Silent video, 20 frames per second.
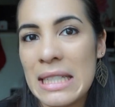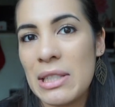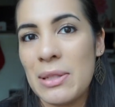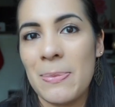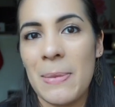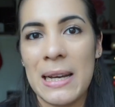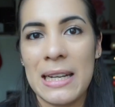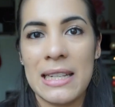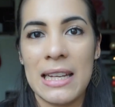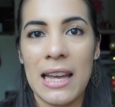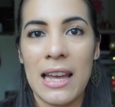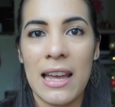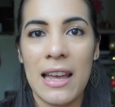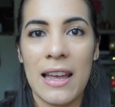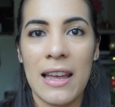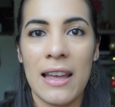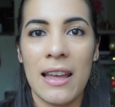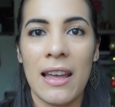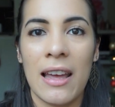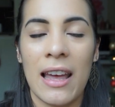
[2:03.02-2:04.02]
into my
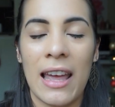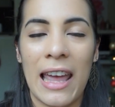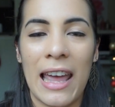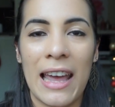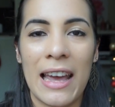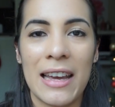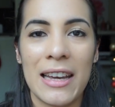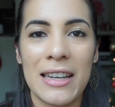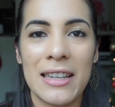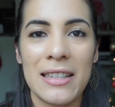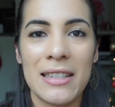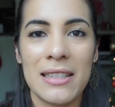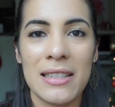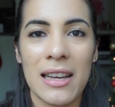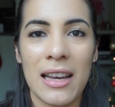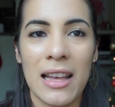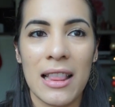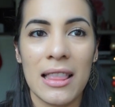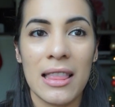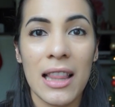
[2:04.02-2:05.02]
day, and
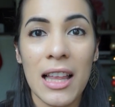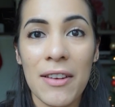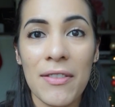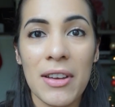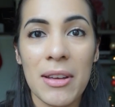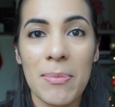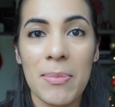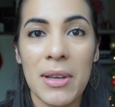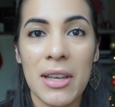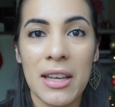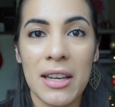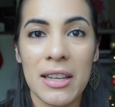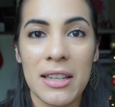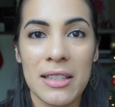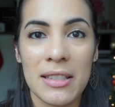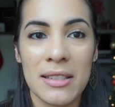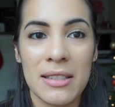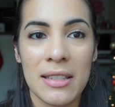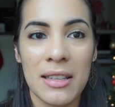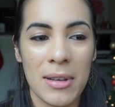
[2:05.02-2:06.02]
I love it
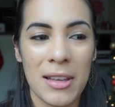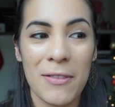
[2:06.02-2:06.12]
because